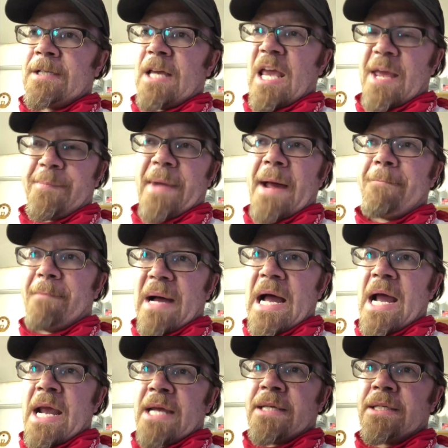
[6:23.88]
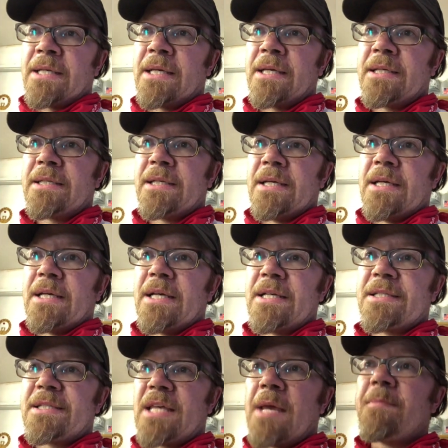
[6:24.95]
In my mind,
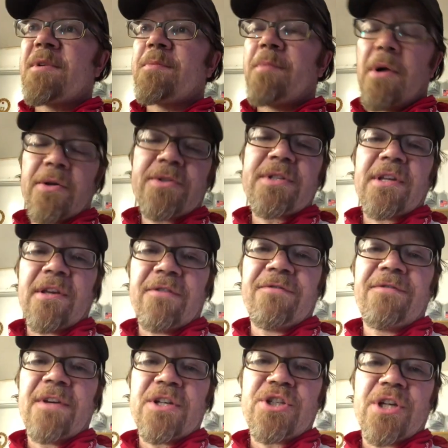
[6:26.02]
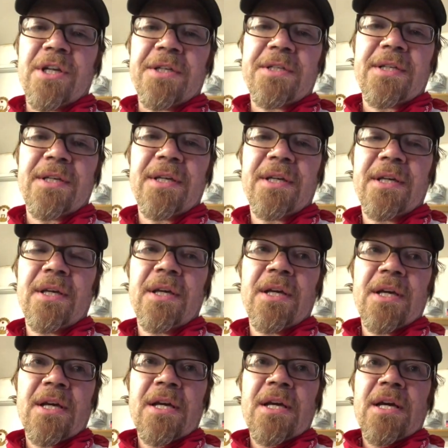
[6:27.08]
it seemed most efficient
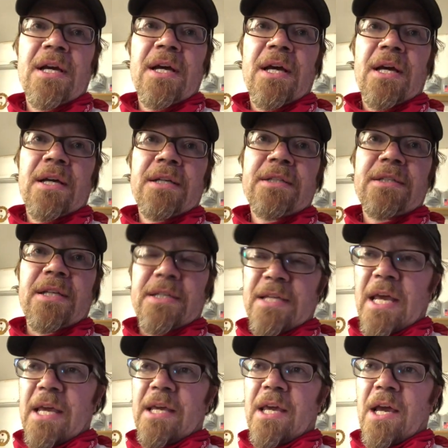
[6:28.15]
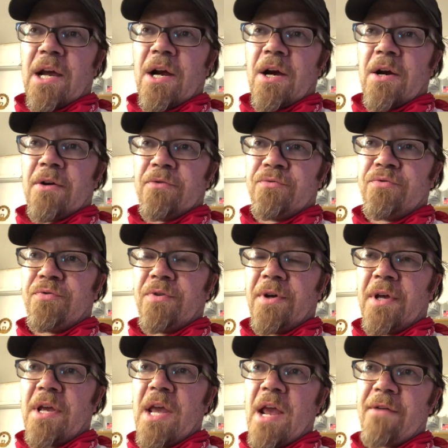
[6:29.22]
to take care of
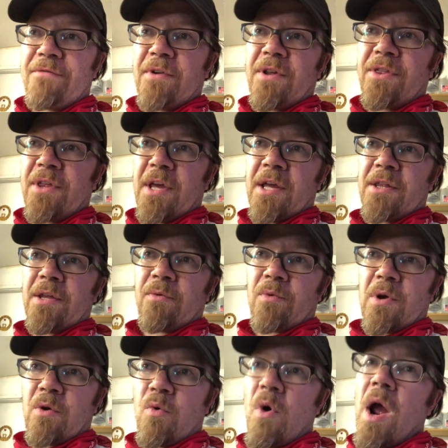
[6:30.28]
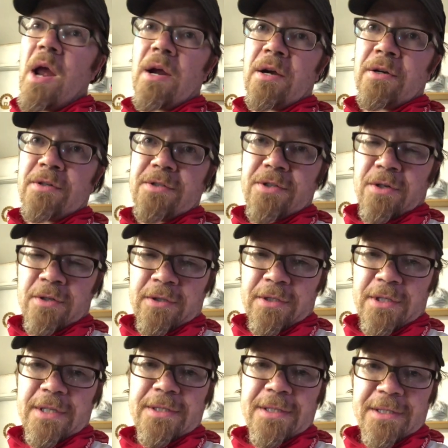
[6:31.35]
everything that required
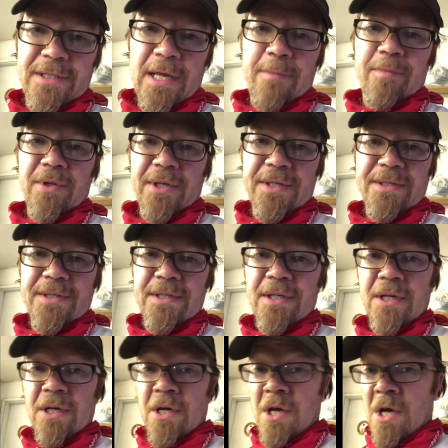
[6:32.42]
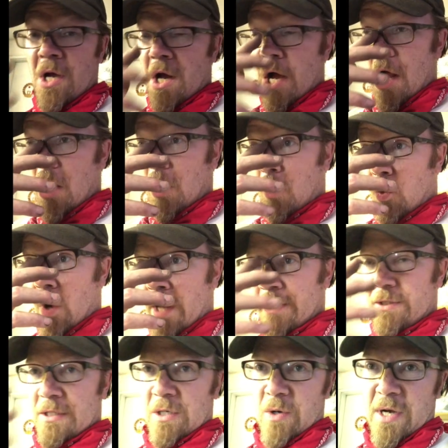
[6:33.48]
certain disassemblies all at
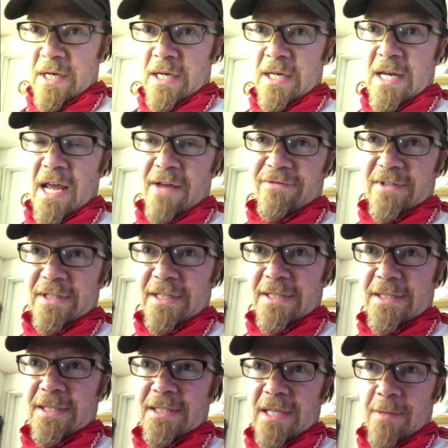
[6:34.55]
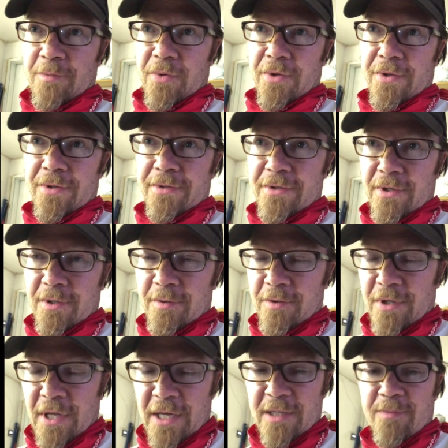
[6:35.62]
once, so I didn't have to disassemble
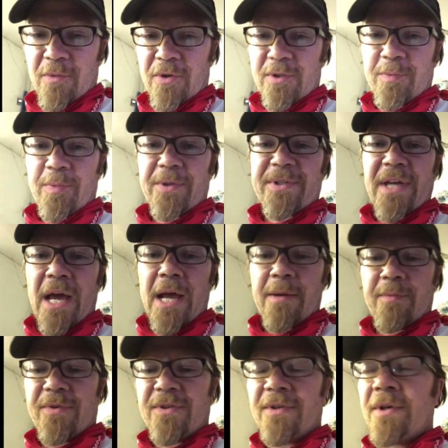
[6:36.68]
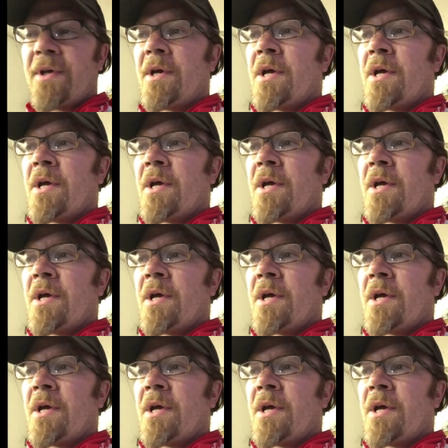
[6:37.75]
certain things multiple times.